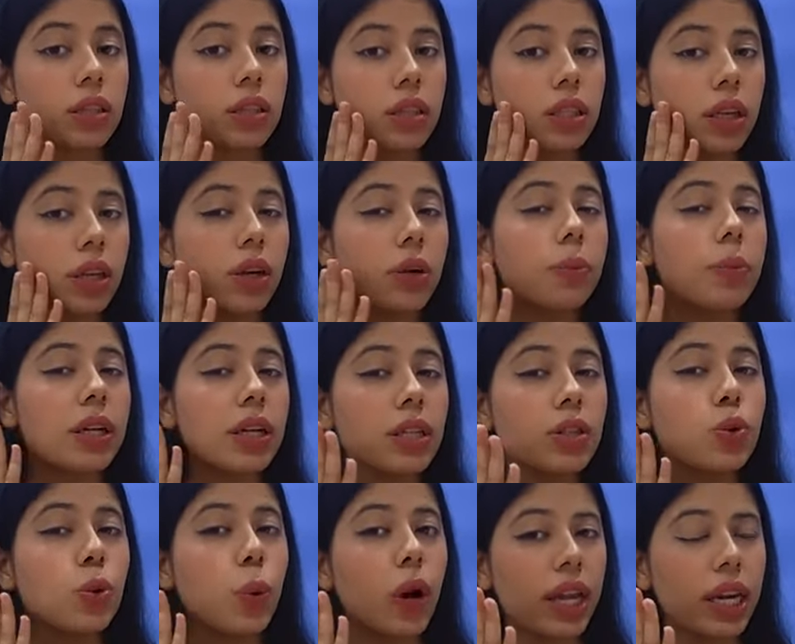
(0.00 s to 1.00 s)
The serum
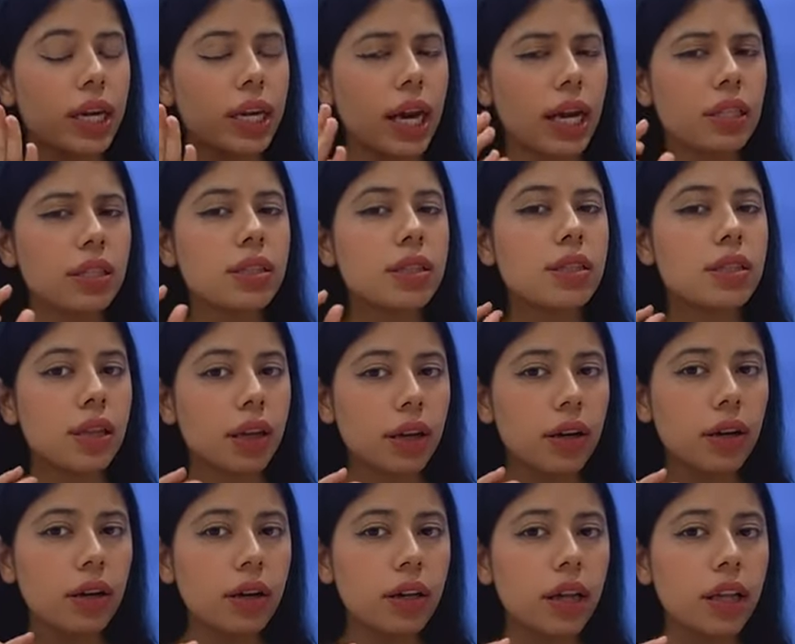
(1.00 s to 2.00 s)
is very nice. It's
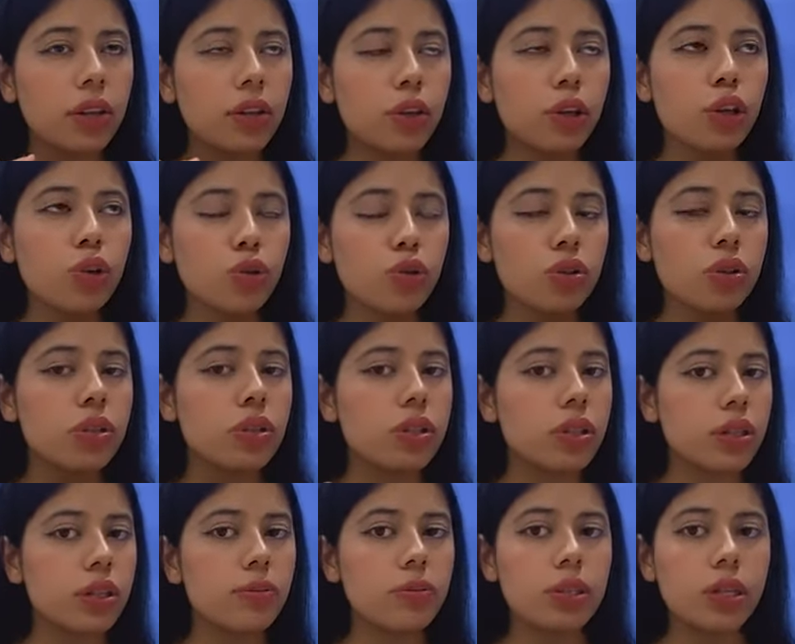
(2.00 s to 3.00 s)
thicker than the usual
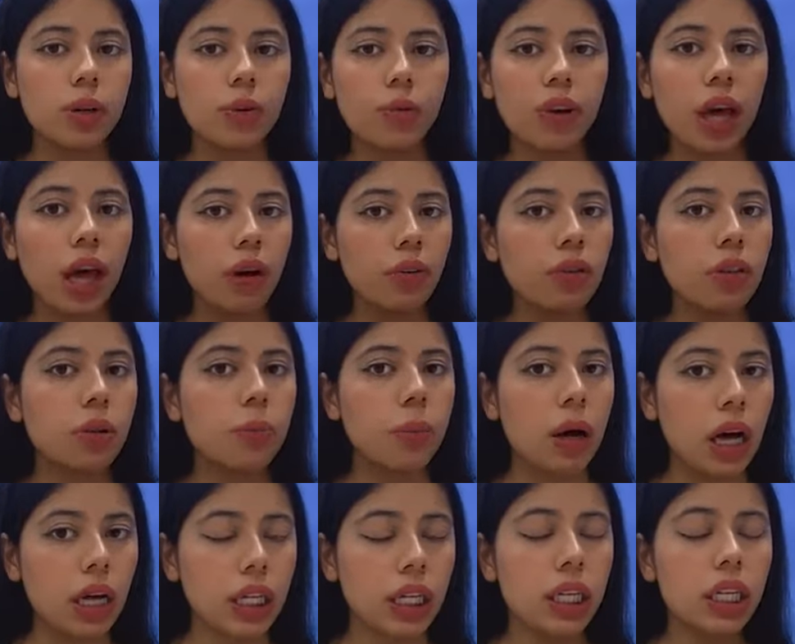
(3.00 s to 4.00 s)
serums that we have in
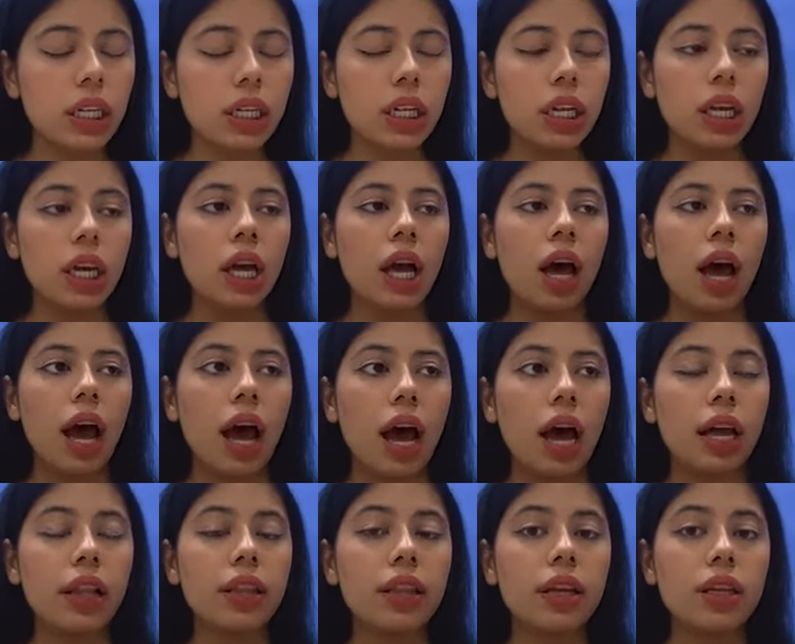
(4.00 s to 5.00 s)
the market.
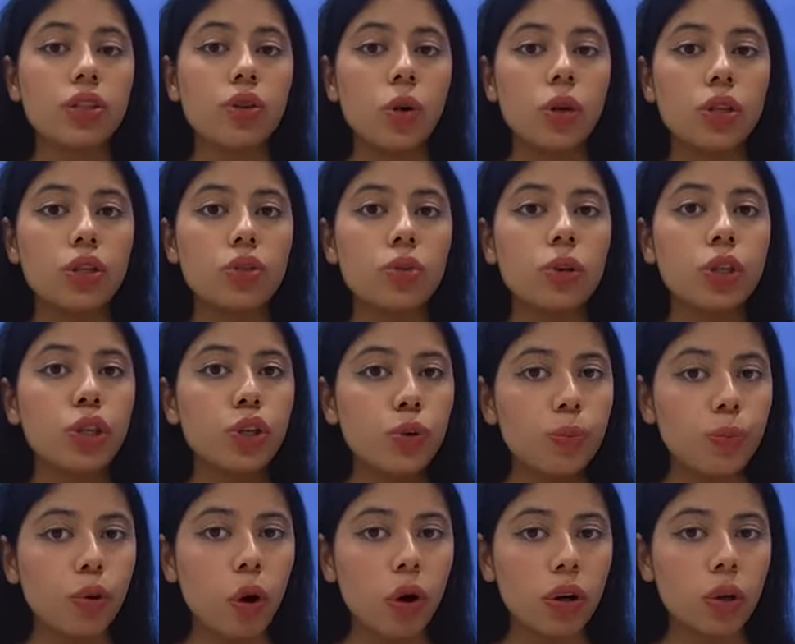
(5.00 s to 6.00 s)
And there's also a
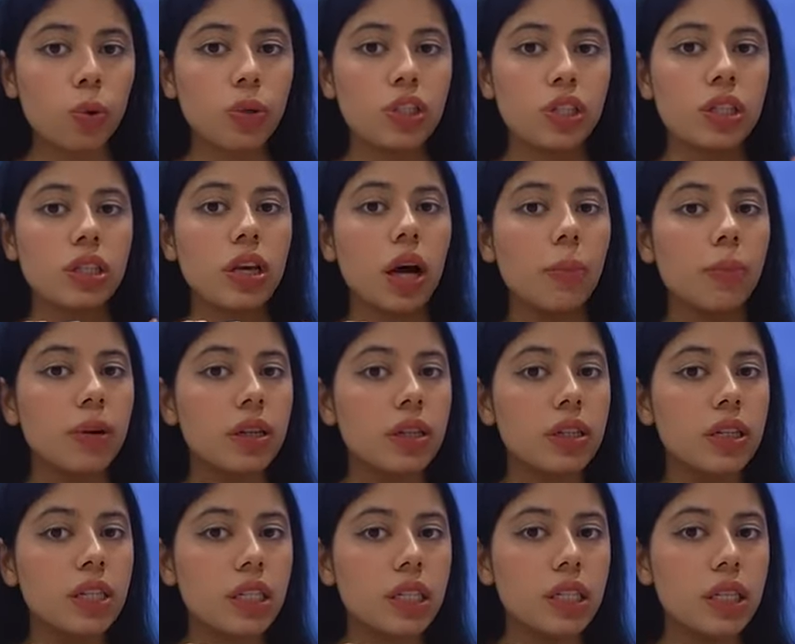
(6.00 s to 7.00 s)
new product which has come
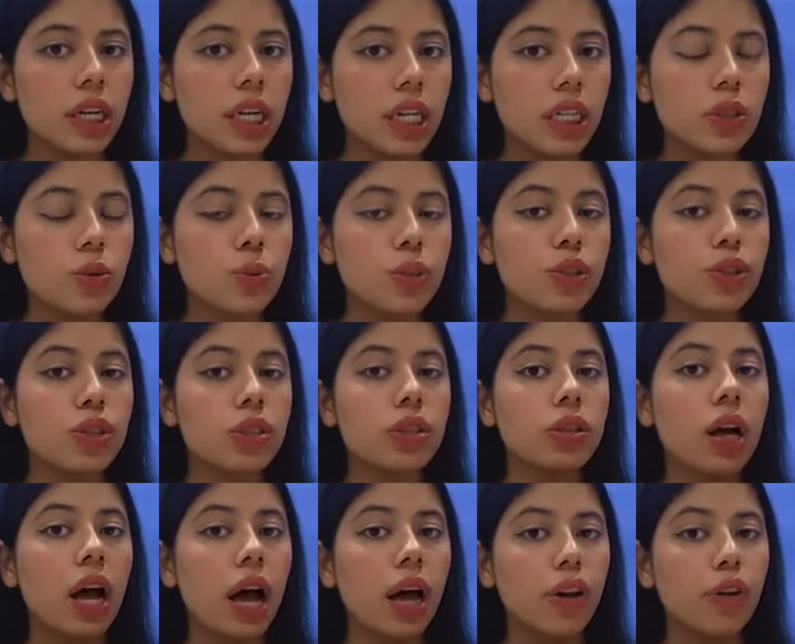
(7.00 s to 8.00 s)
in this range, which
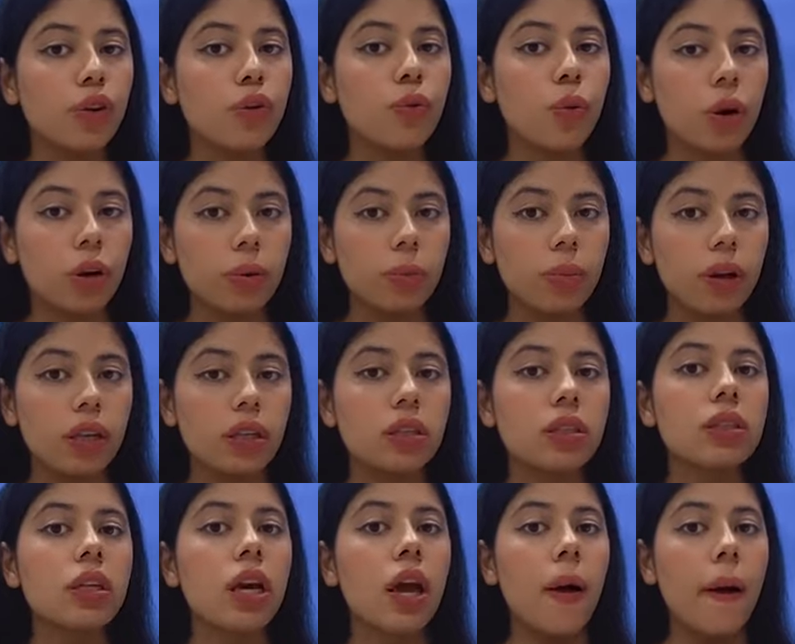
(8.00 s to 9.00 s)
is the Aerial
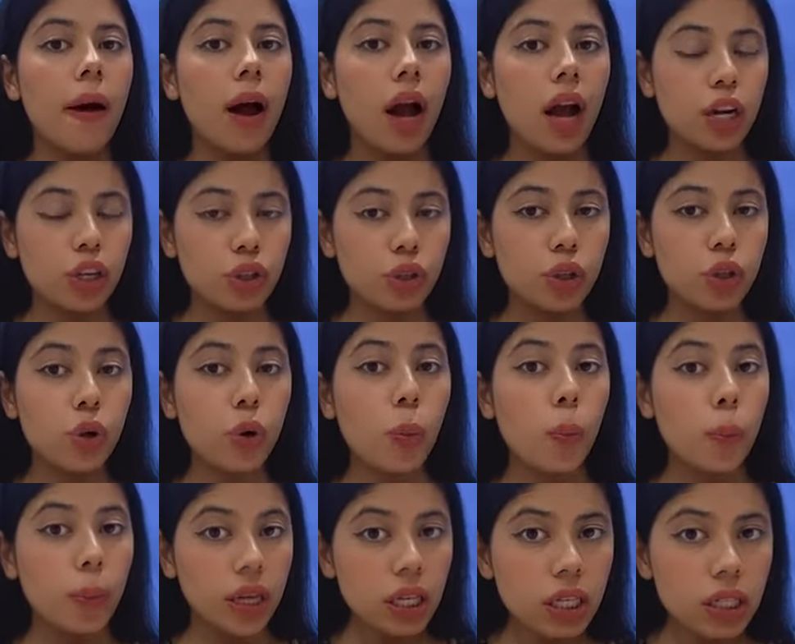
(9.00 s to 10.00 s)
Watermelon Hydro
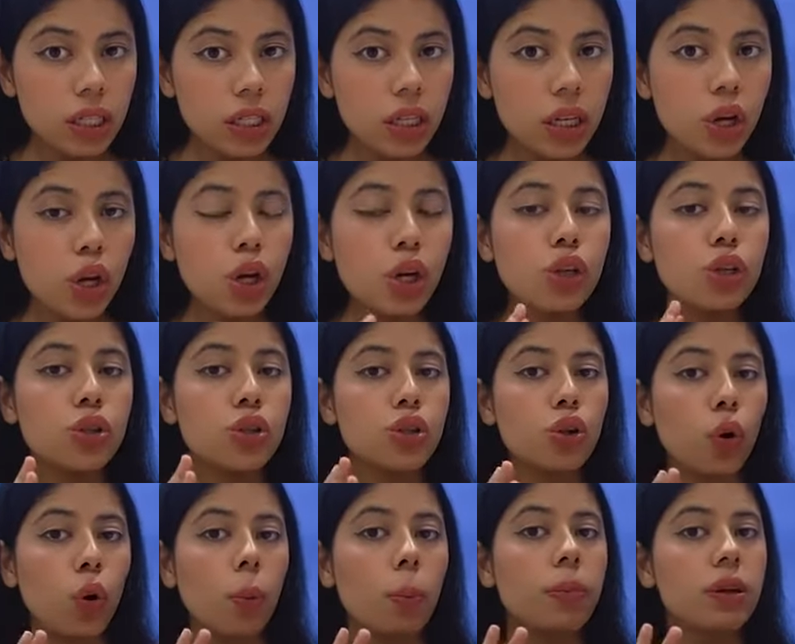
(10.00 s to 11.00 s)
Glow Mist.
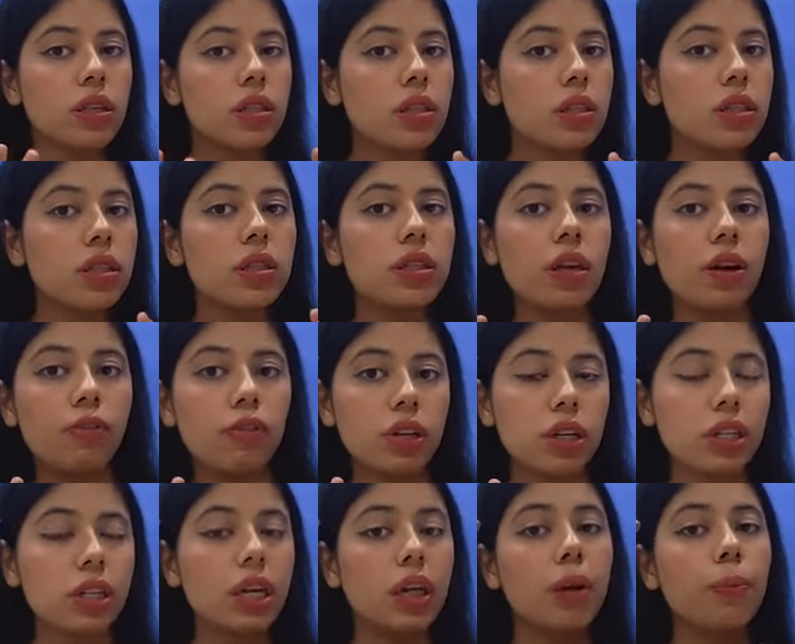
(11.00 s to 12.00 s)
So mist is
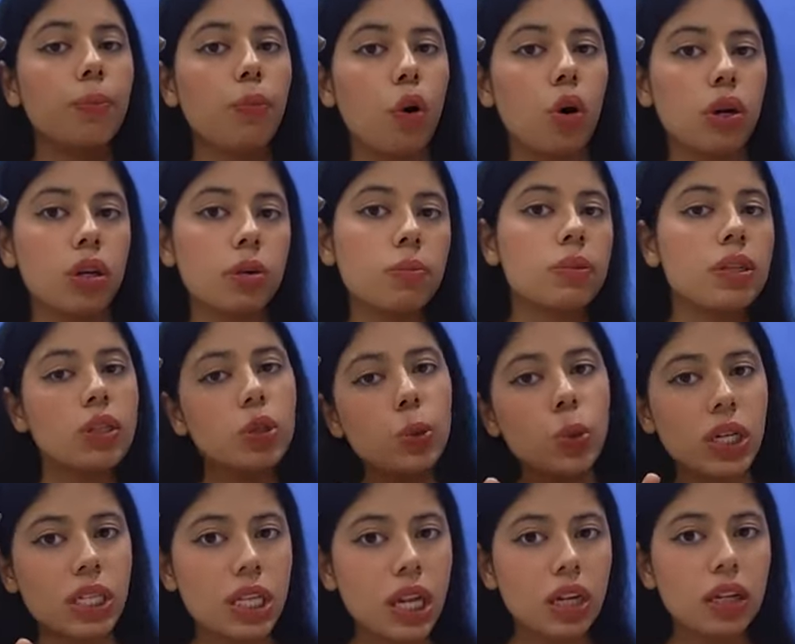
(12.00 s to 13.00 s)
definitely important.
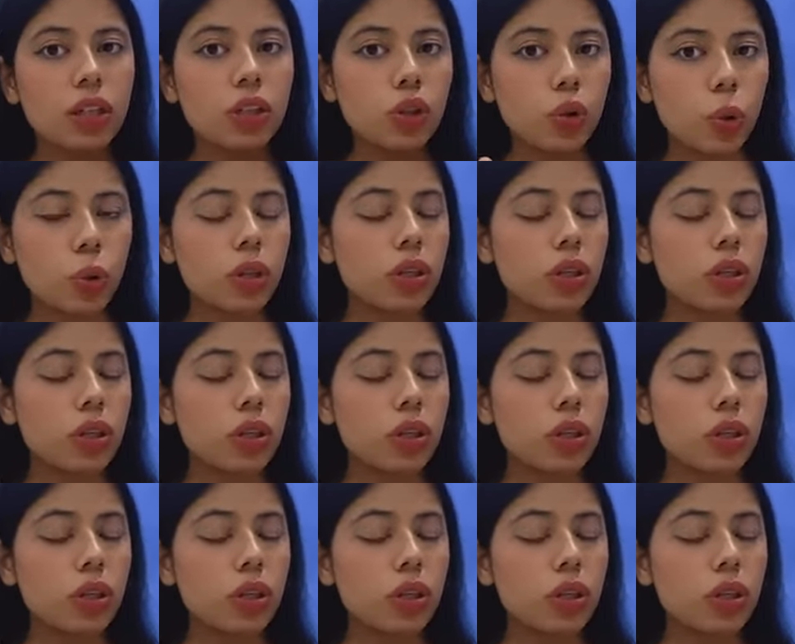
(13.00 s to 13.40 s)
Mist works like a